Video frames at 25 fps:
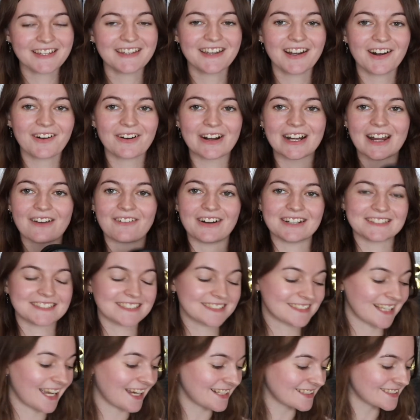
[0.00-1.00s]
when I'm on
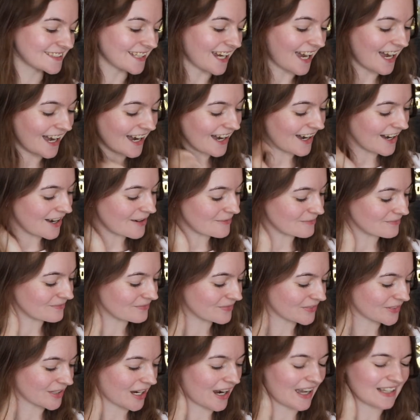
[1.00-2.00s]
set.
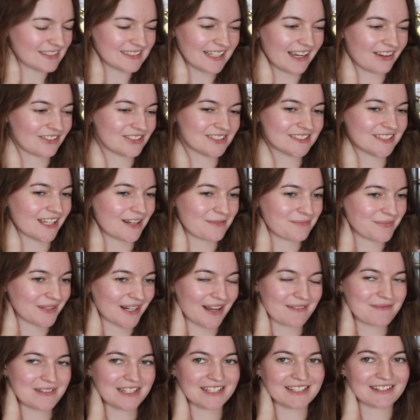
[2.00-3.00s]
I say on set, but I
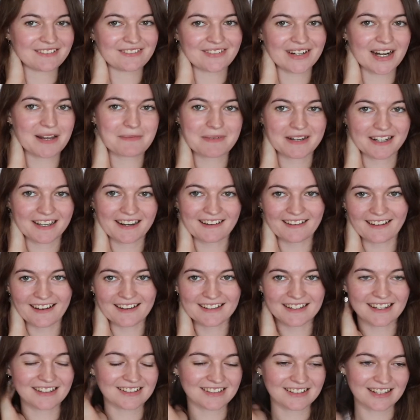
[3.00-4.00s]
mean when I'm in a
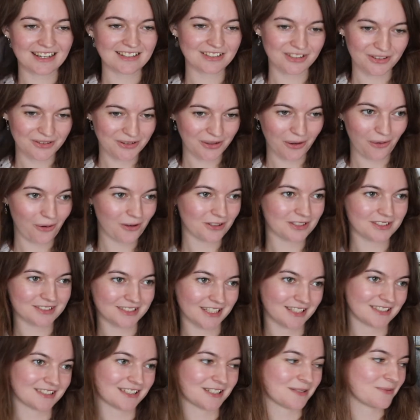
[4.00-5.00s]
client, I don't go on
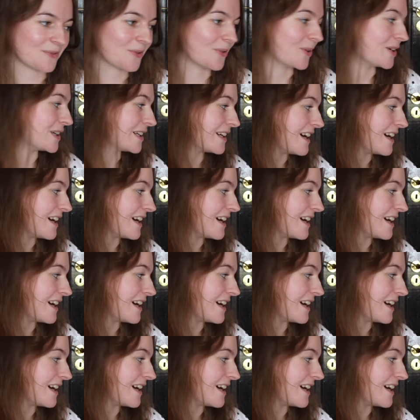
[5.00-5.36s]
set anymore.